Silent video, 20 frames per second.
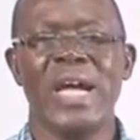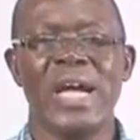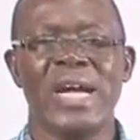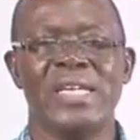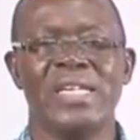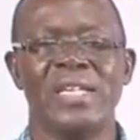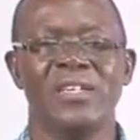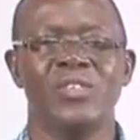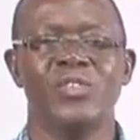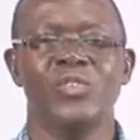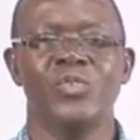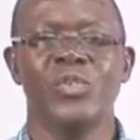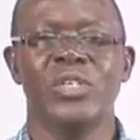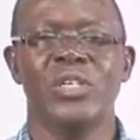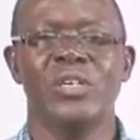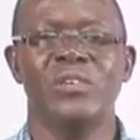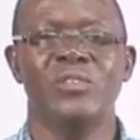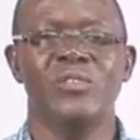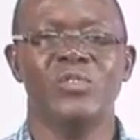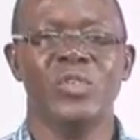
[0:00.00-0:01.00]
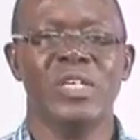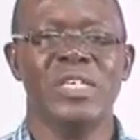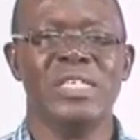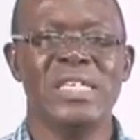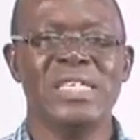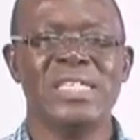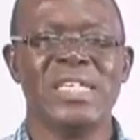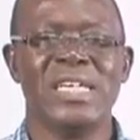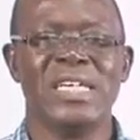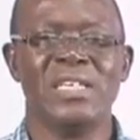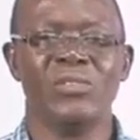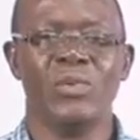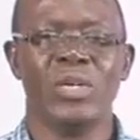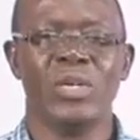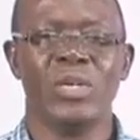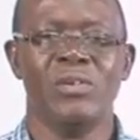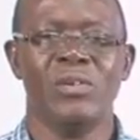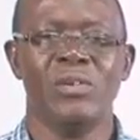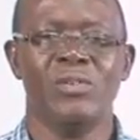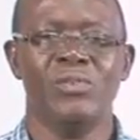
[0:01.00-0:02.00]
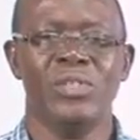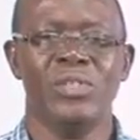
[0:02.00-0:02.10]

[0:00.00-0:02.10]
add to the data that we are